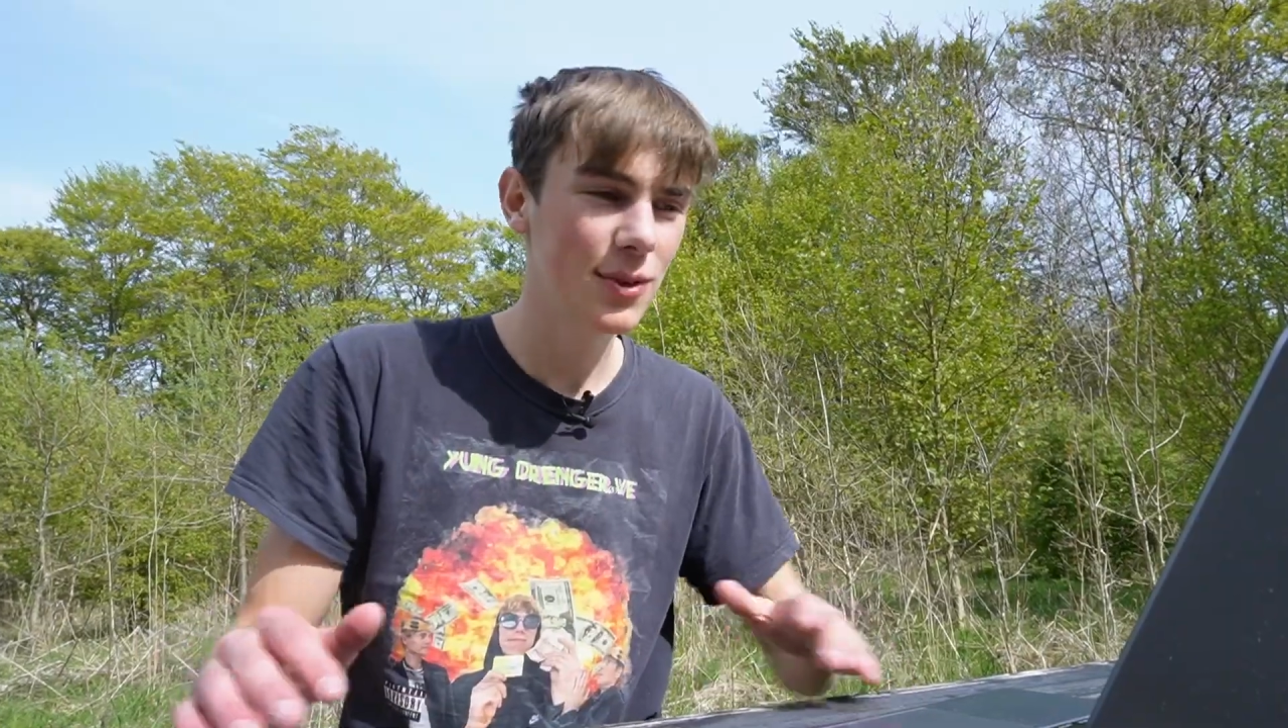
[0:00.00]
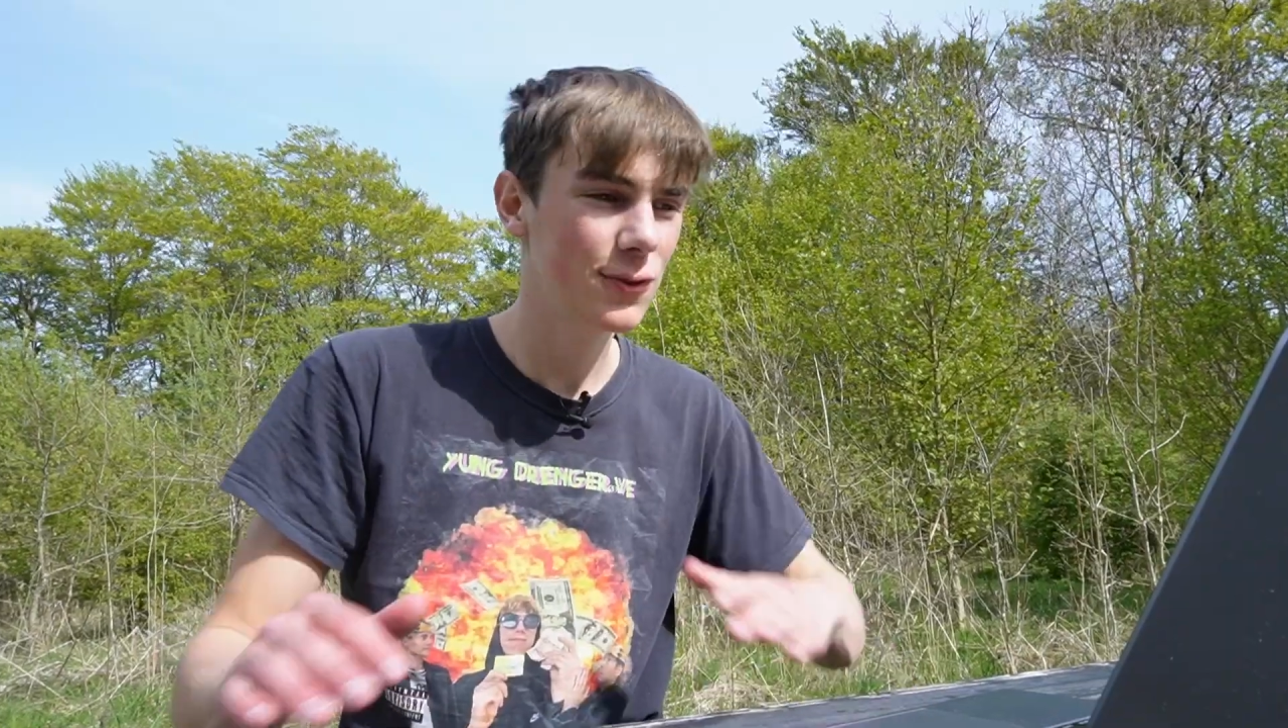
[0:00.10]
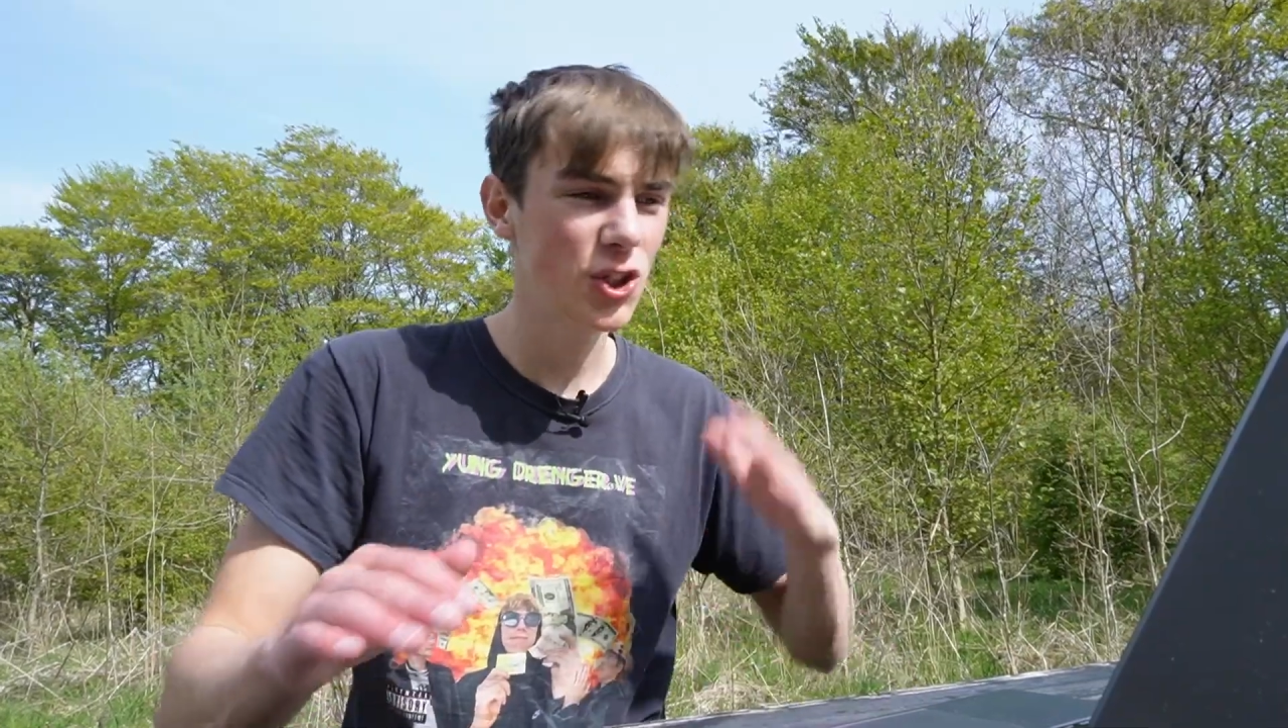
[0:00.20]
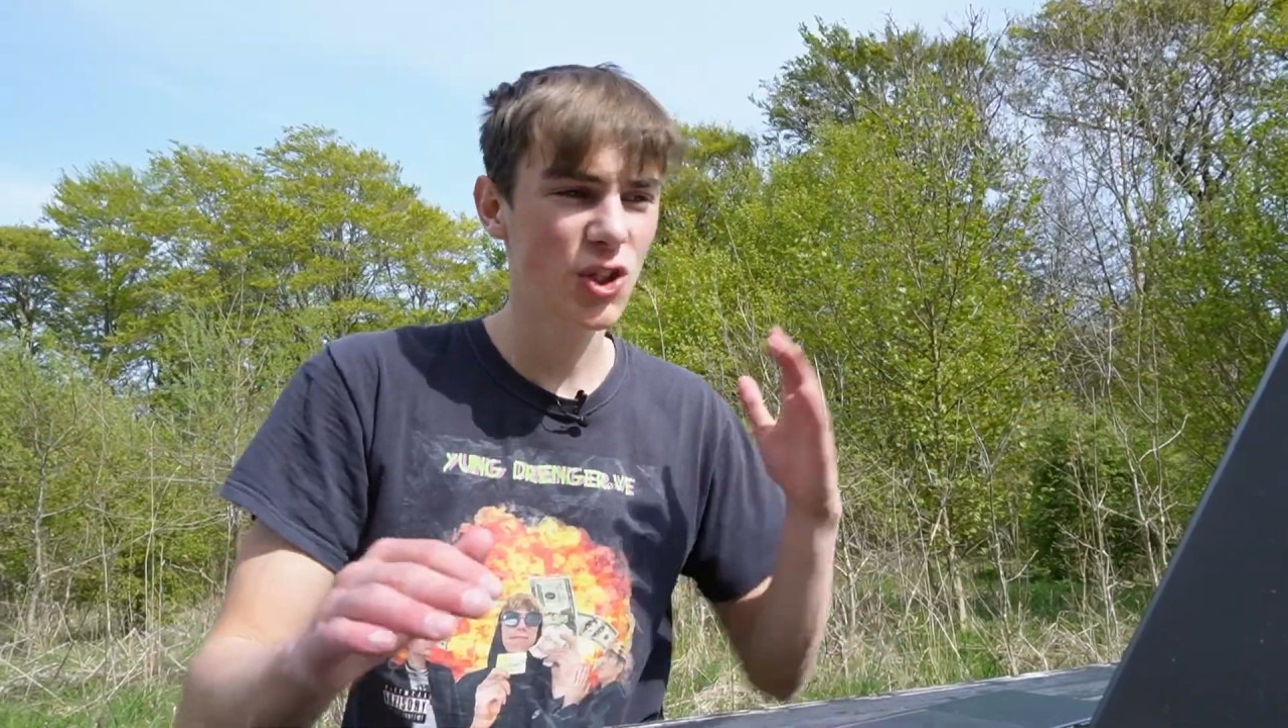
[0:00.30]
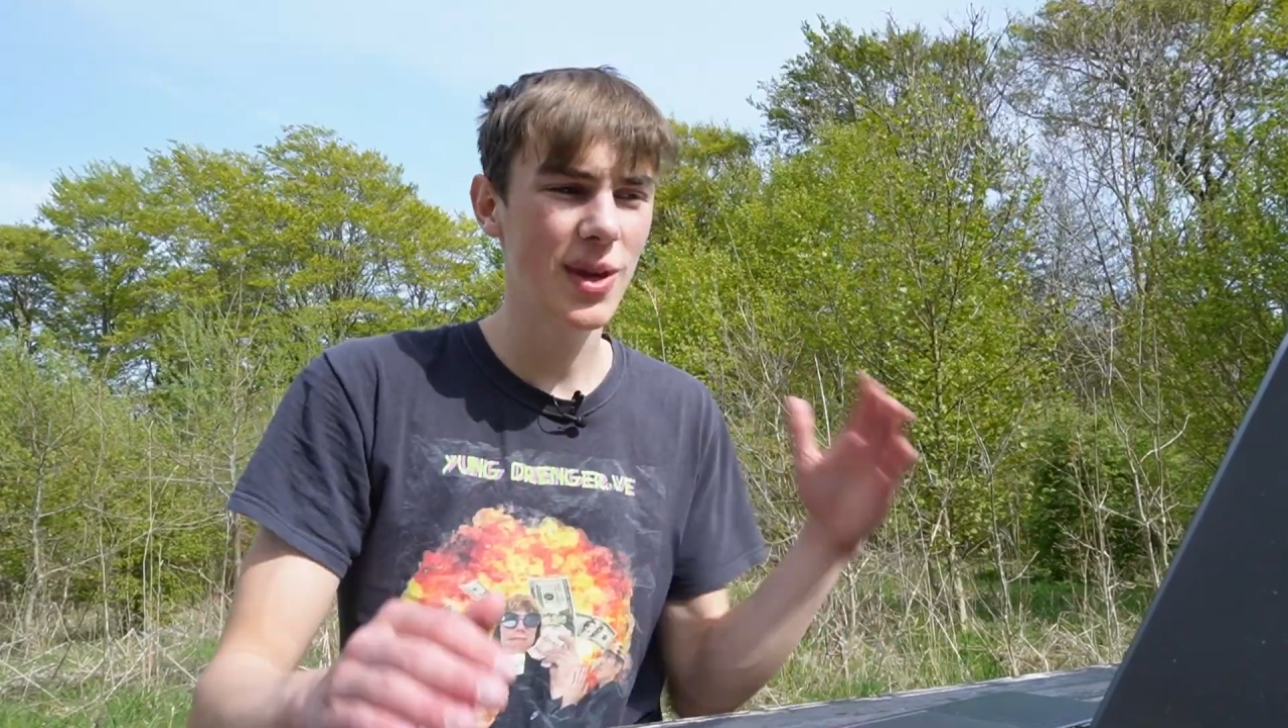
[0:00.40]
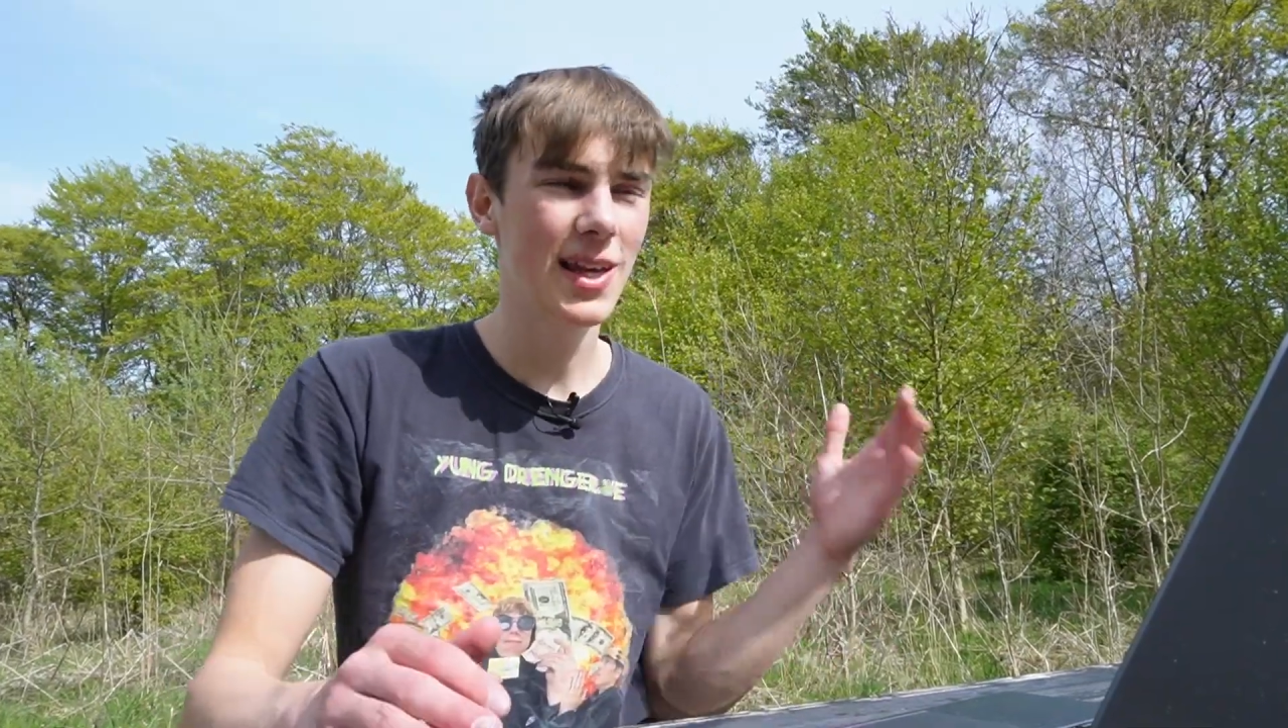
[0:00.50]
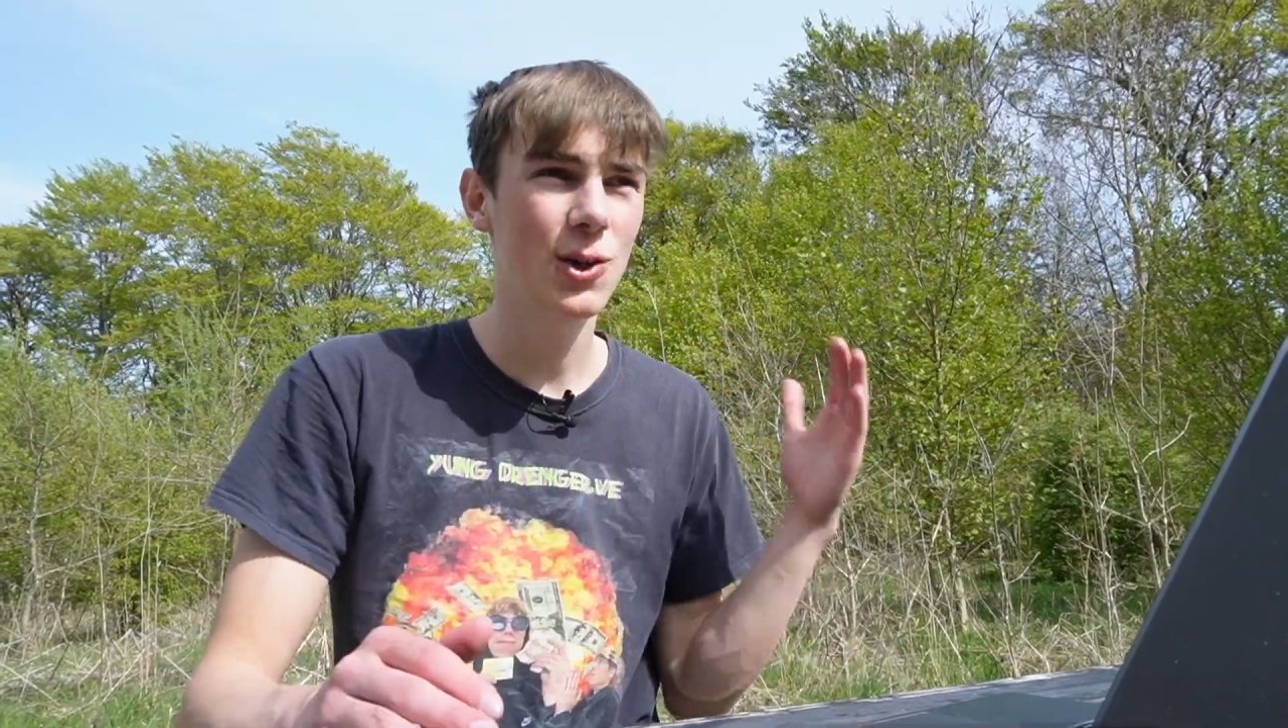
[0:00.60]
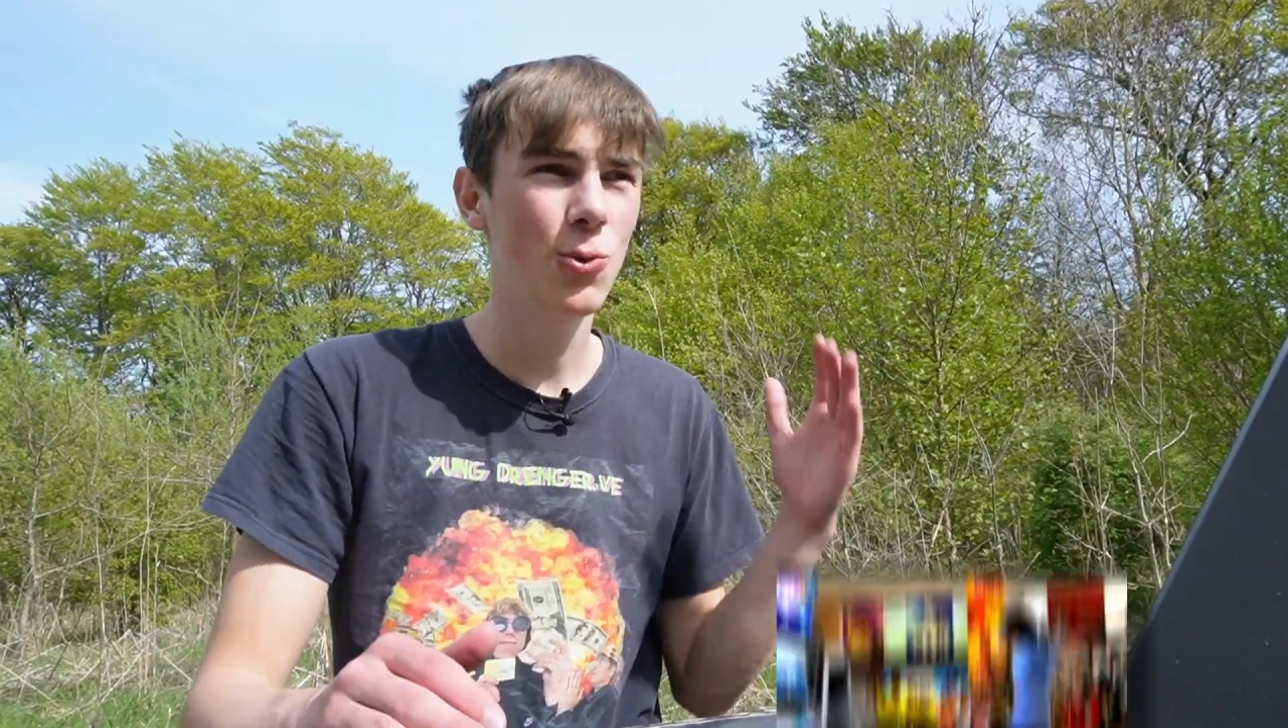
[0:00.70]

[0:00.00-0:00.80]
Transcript: if you're just making